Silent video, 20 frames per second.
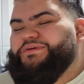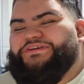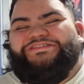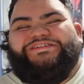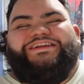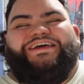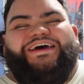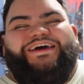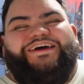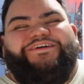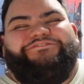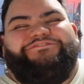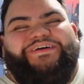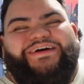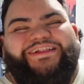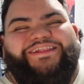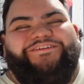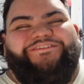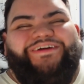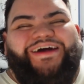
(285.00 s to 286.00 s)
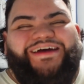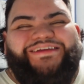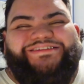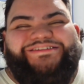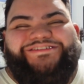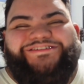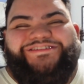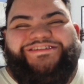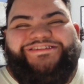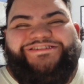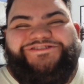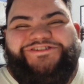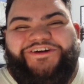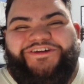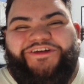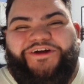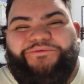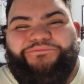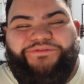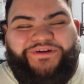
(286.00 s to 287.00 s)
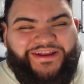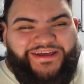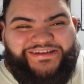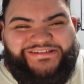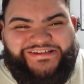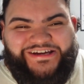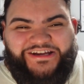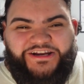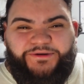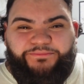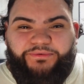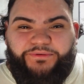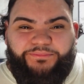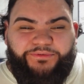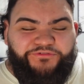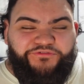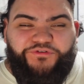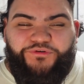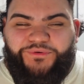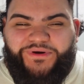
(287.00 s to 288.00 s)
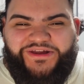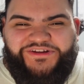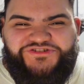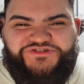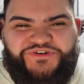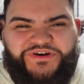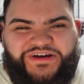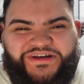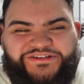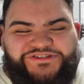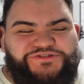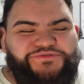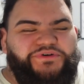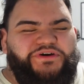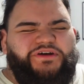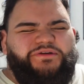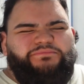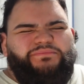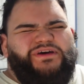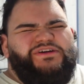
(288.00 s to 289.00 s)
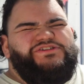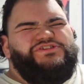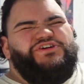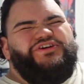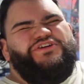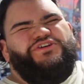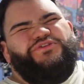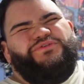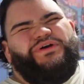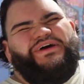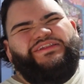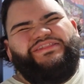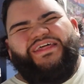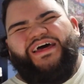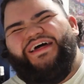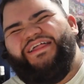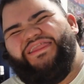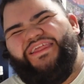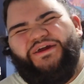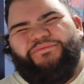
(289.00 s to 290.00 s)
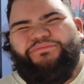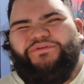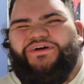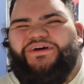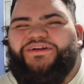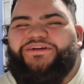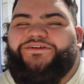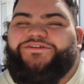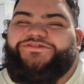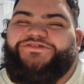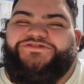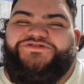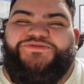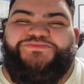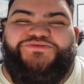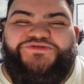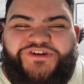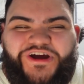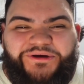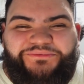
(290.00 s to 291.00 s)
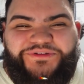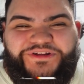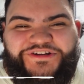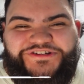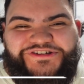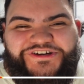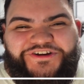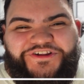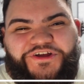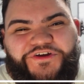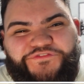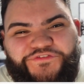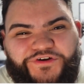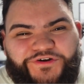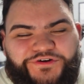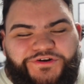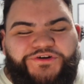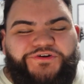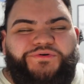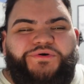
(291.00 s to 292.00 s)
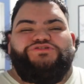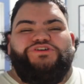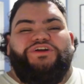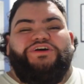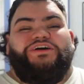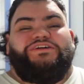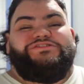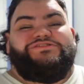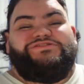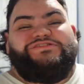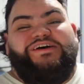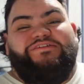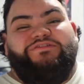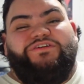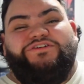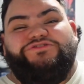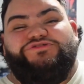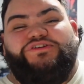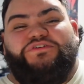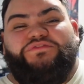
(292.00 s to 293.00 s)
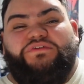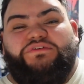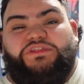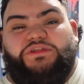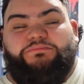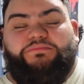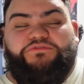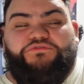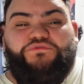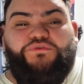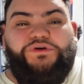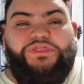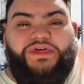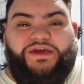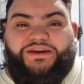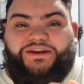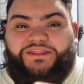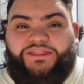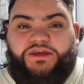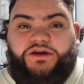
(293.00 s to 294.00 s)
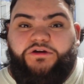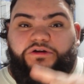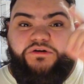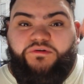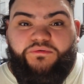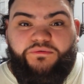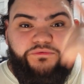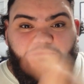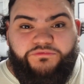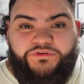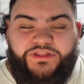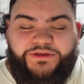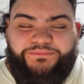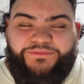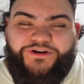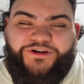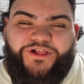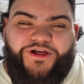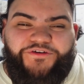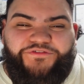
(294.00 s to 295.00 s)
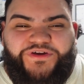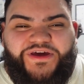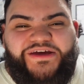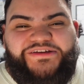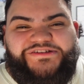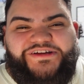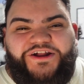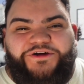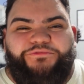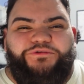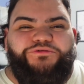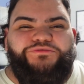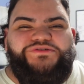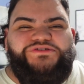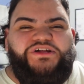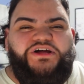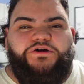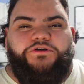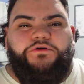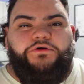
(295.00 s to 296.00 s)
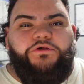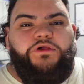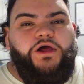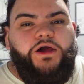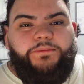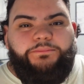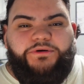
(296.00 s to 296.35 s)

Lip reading: But today, I'm finally reacting to this trailer. I'm pretty excited, but before we head straight into it, make sure you hit that like button and also subscribe to the channel if you're new. I'm trying to get to 750 before the end of the year. It will really mean a lot if you guys can help me reach that goal.